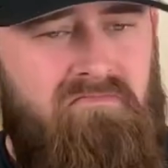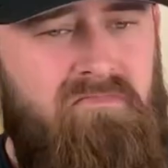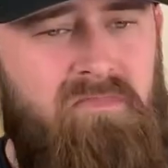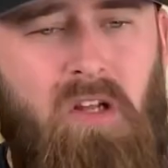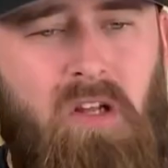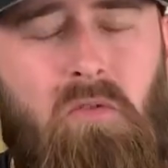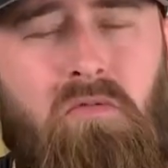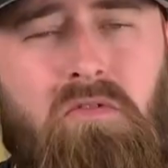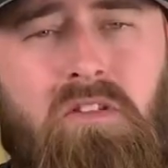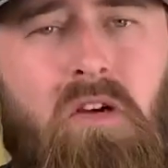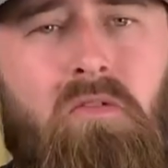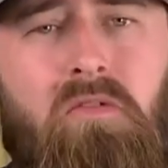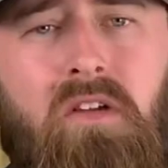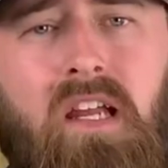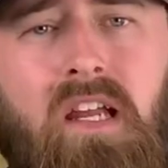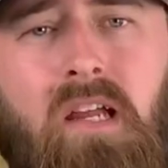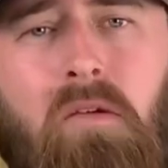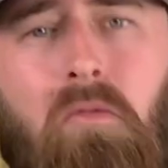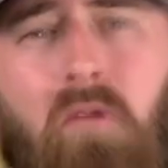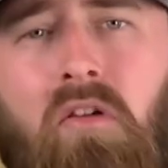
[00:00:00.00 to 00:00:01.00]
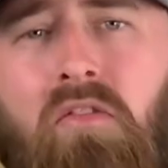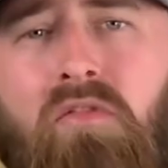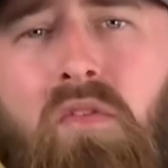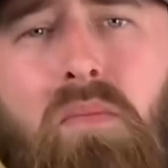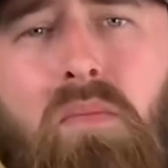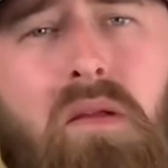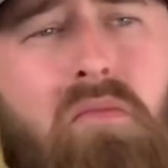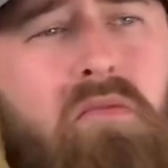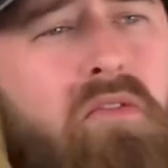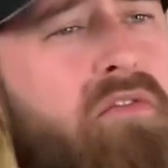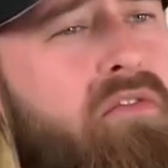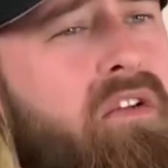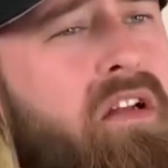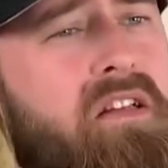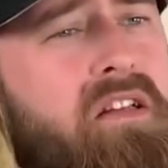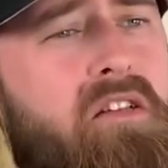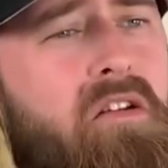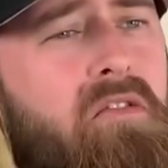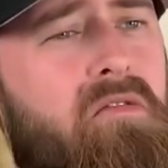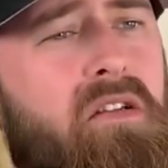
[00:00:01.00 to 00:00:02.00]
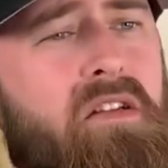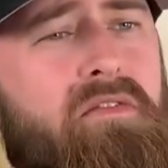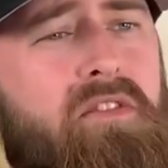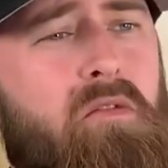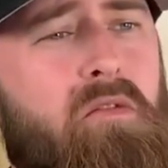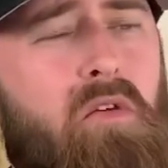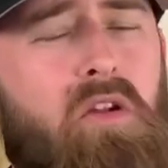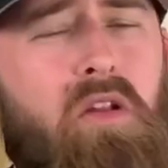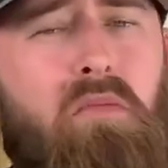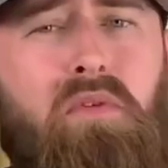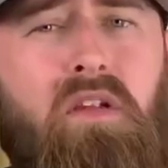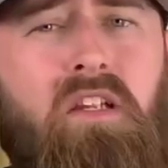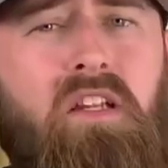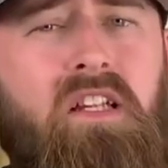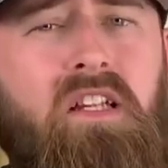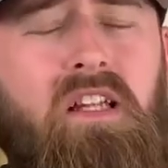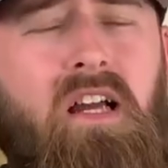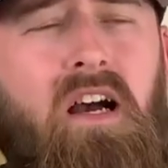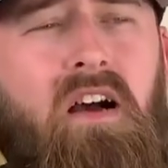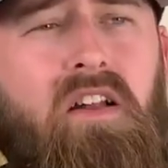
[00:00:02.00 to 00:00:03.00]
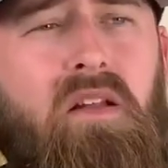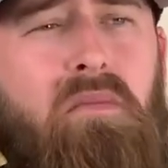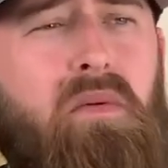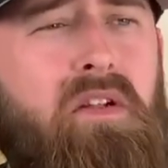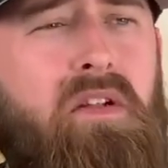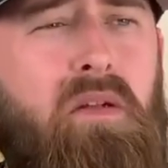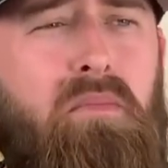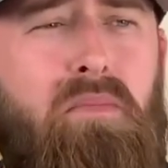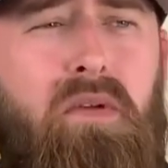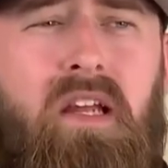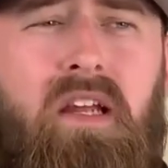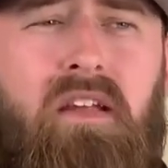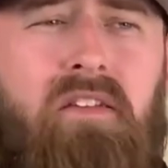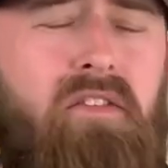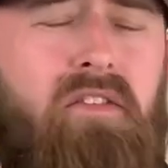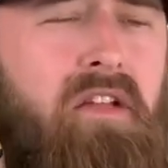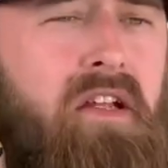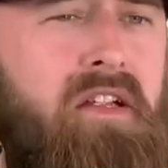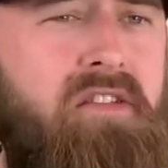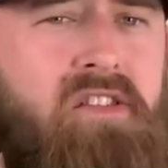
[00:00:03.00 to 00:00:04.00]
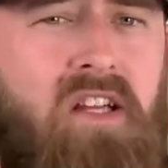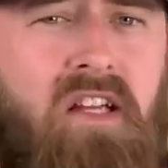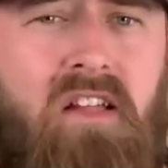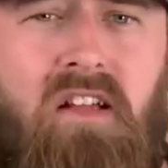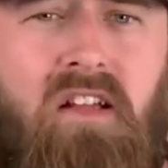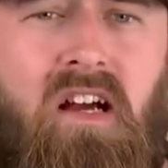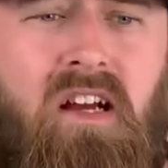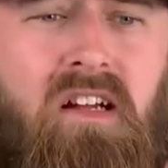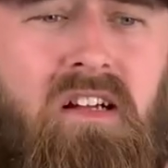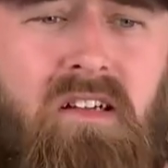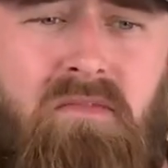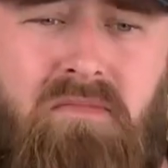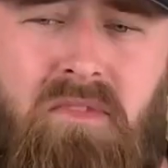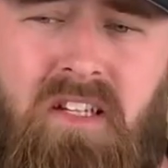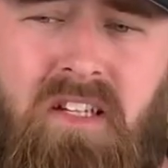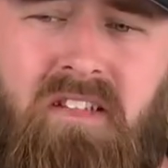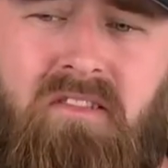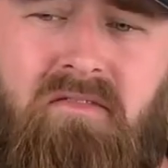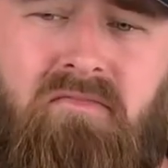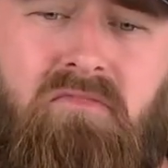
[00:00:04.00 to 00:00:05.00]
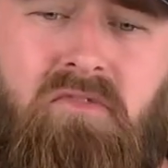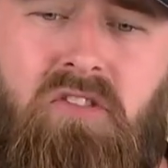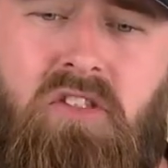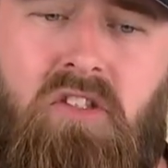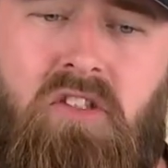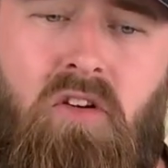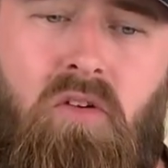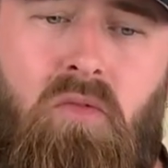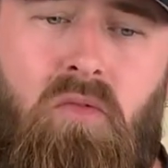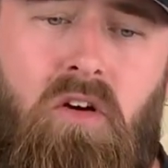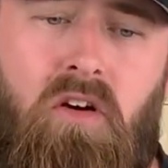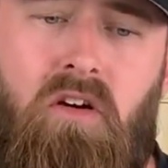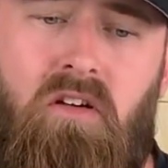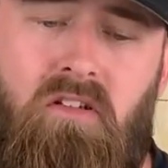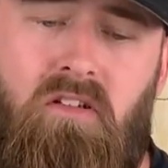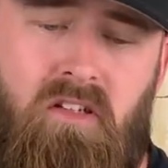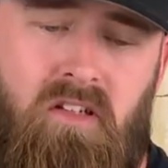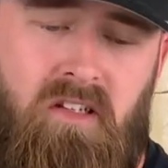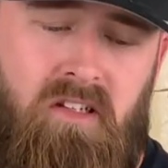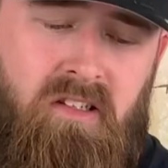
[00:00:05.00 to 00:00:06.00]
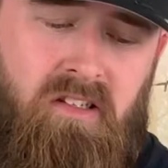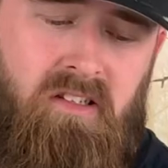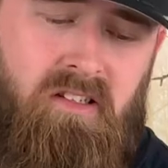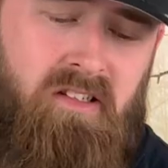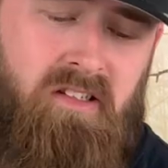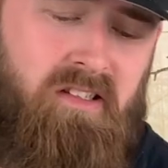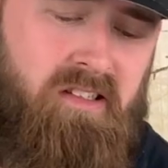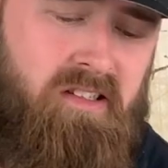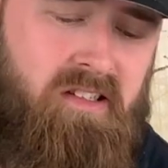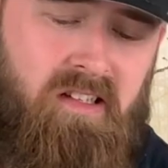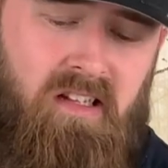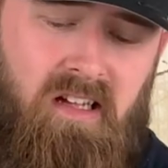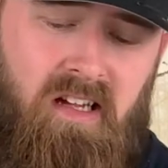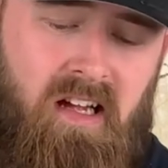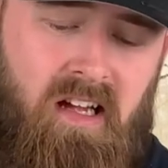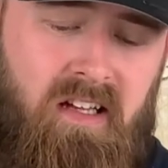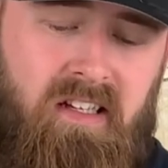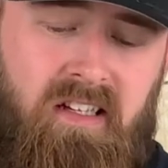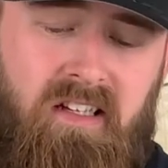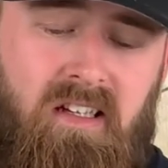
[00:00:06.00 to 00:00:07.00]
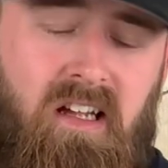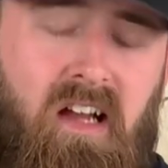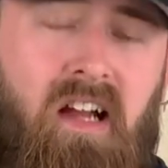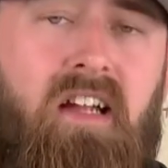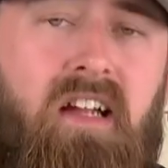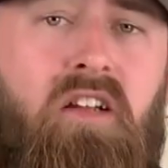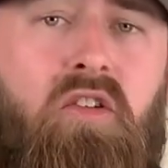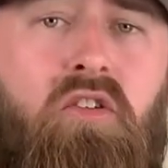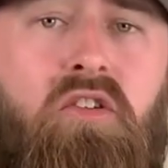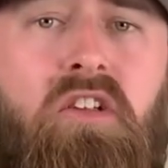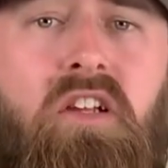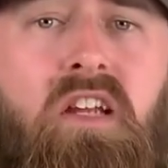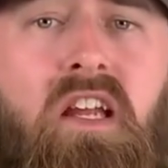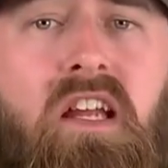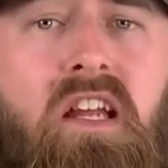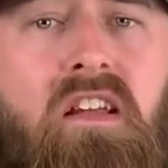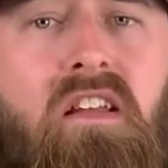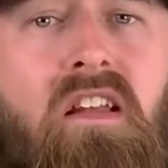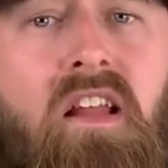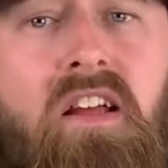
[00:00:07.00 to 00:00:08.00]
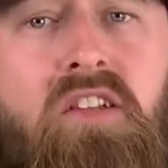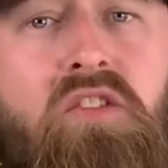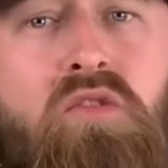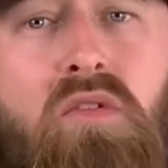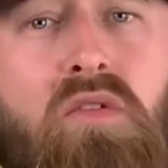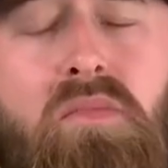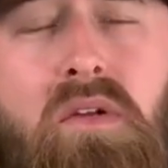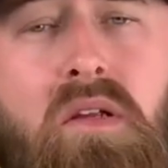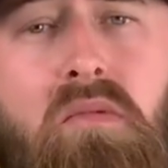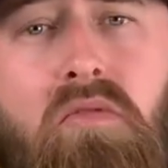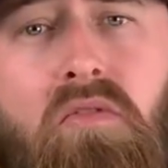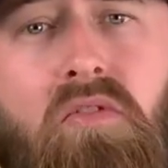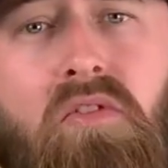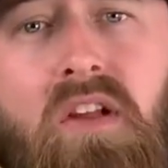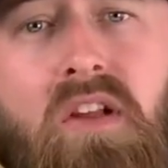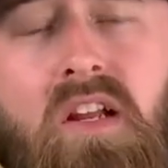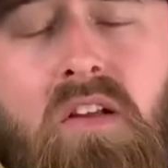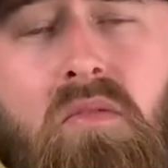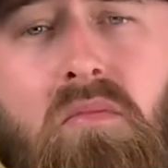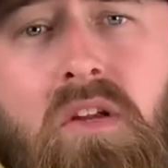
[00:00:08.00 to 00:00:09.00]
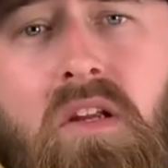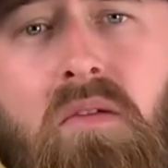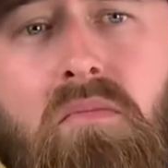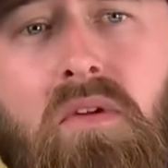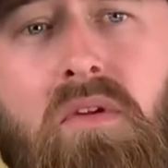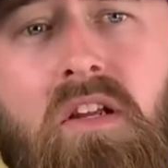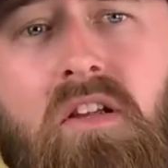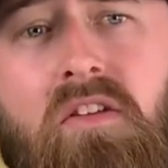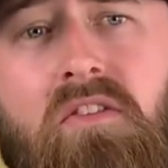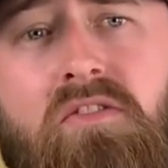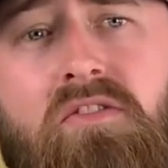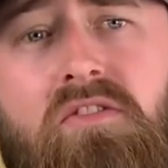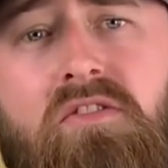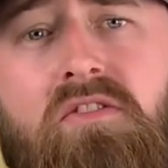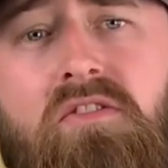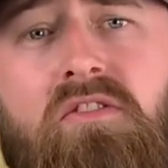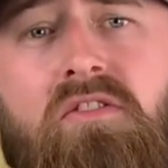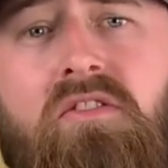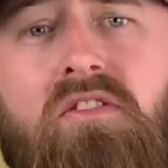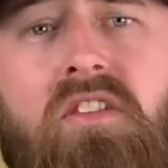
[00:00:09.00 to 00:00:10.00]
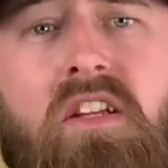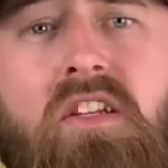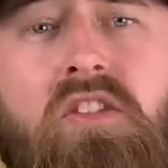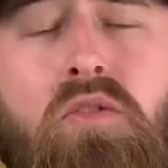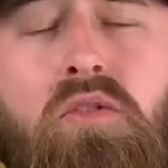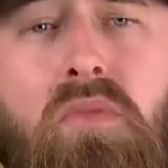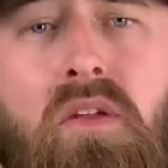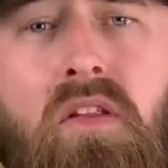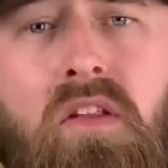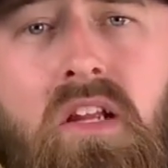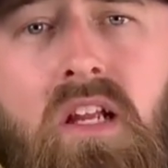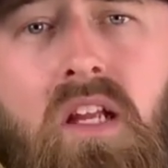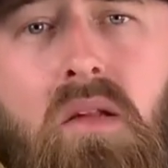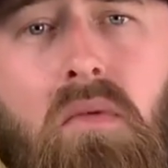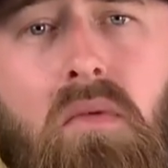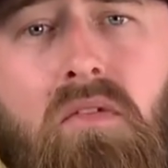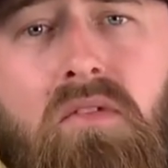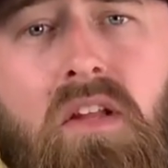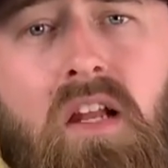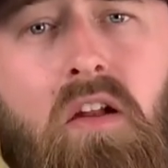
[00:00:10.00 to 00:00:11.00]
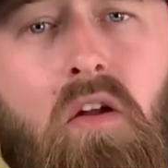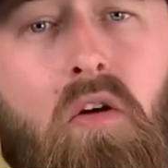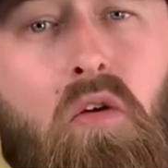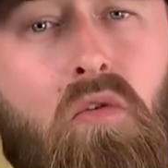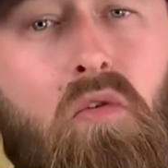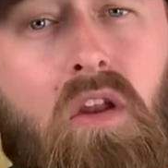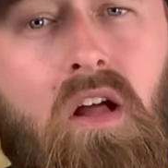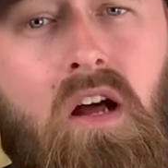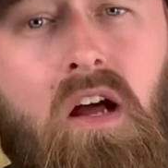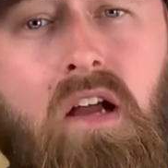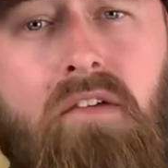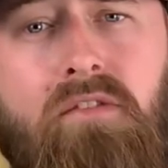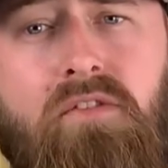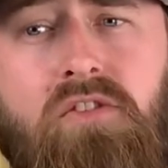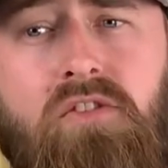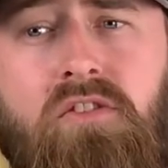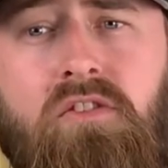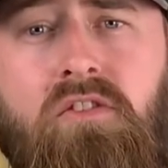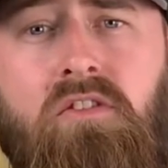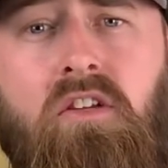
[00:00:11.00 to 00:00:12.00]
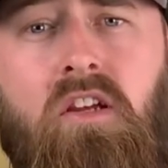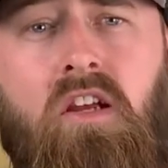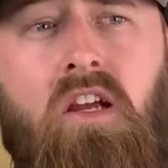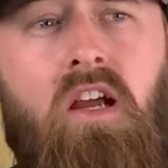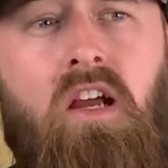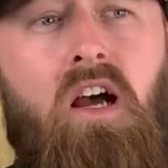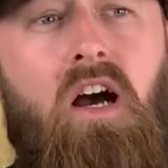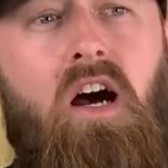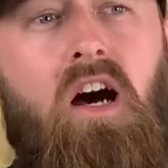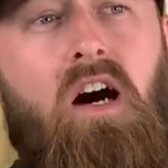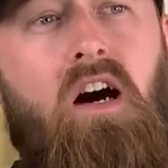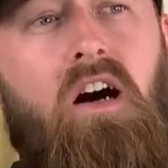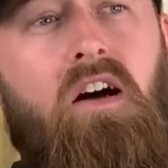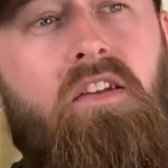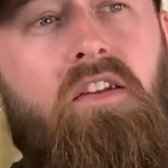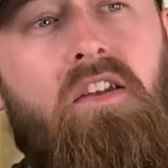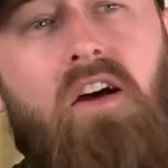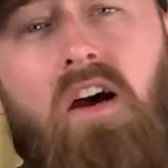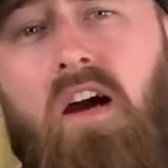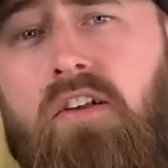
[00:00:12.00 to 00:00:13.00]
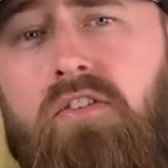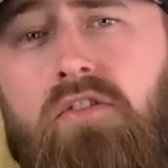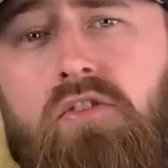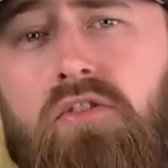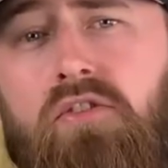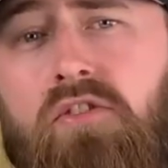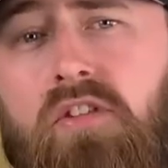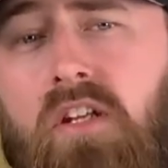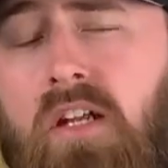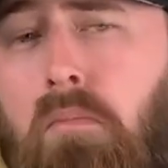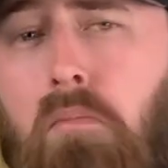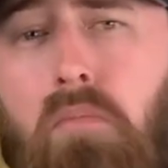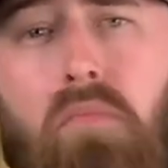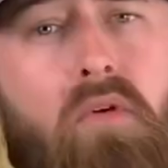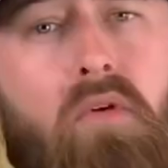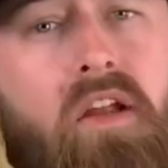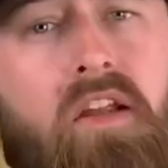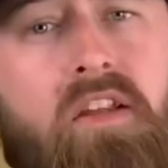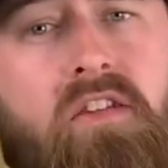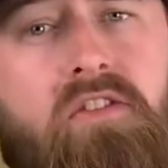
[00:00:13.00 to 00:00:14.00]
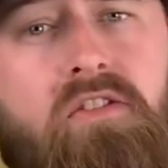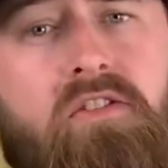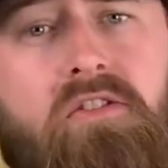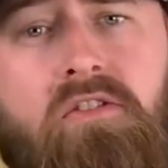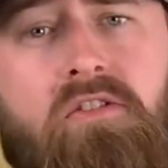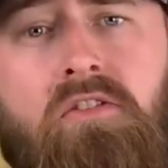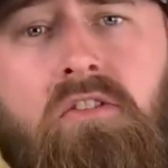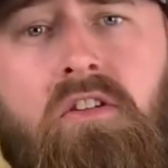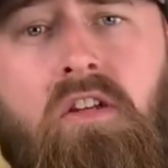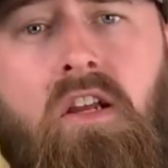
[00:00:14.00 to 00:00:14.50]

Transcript: don't care what other people think. Don't, if they want to bring you down about your beard and things like that. I mean, do you know what? I couldn't care less what people think of me, because they should be thinking about their own lives, and I just embrace,